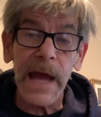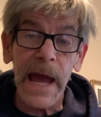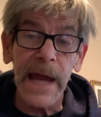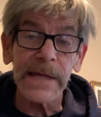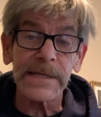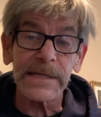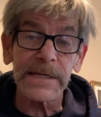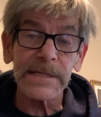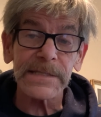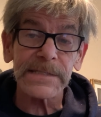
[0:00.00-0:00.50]

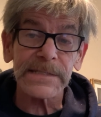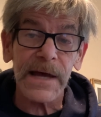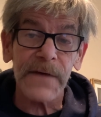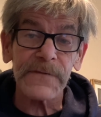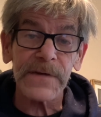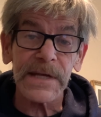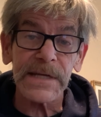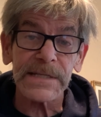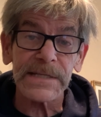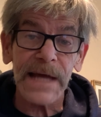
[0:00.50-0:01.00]

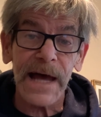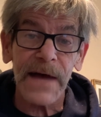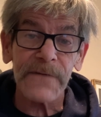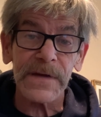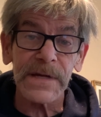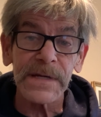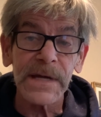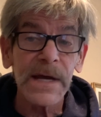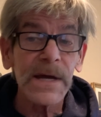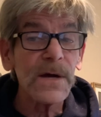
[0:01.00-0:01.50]

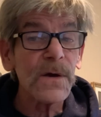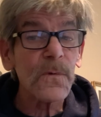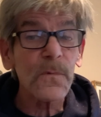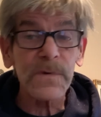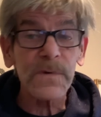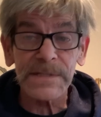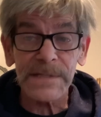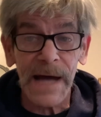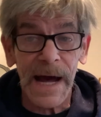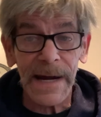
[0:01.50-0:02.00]
1877,
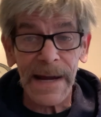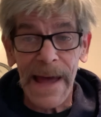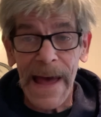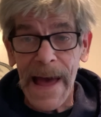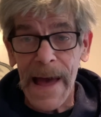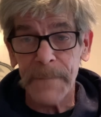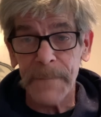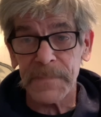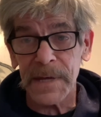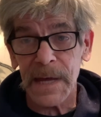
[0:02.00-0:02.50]
was not a
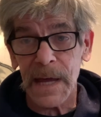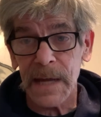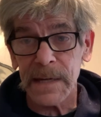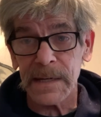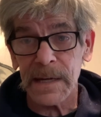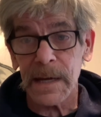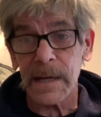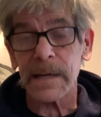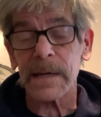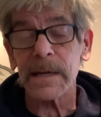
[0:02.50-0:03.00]
happy
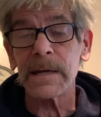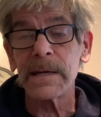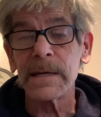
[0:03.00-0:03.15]
ending.